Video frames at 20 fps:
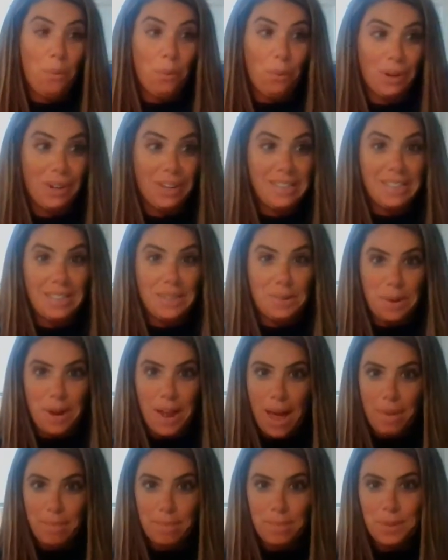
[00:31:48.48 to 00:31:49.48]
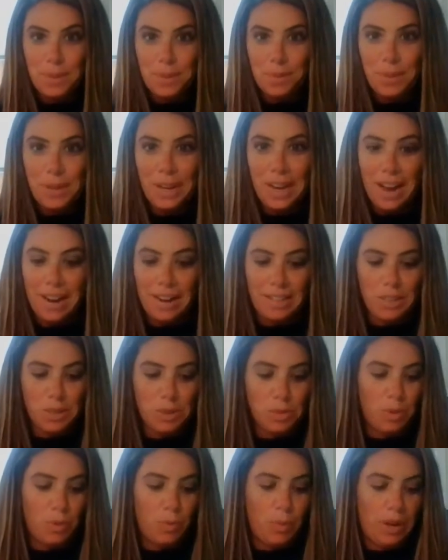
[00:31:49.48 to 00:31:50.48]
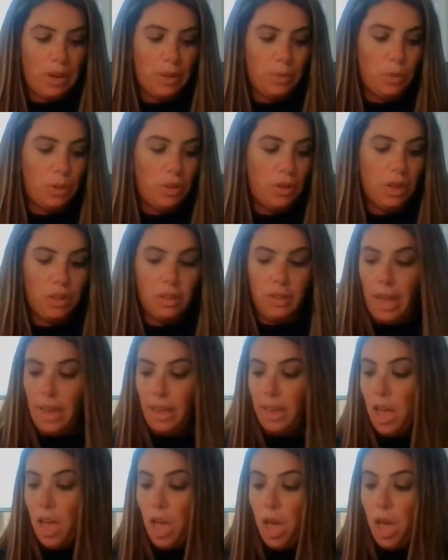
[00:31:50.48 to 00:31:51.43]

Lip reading: we're going to see what happens when we cut into it, what it looked like.